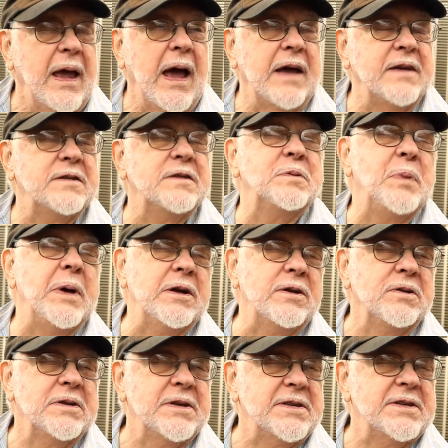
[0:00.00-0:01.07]
I suspect
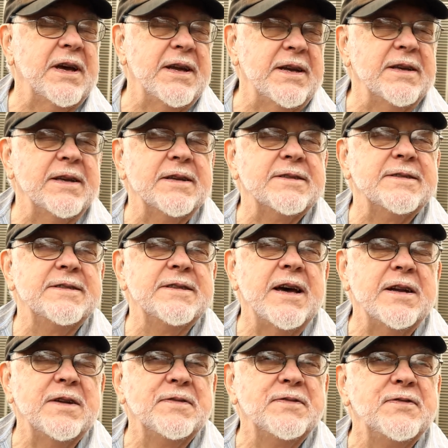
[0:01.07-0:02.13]
you're deciding that's
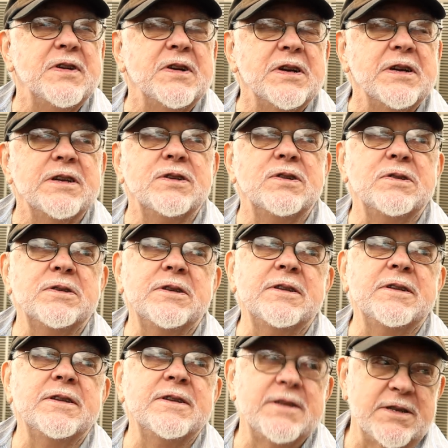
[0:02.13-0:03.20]
not a very
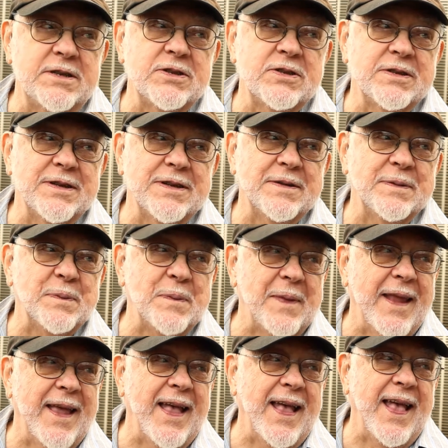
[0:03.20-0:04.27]
good
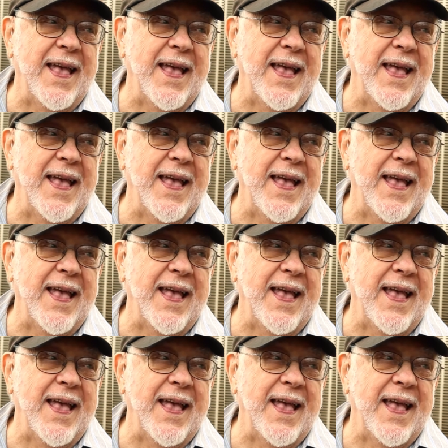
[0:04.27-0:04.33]
decision.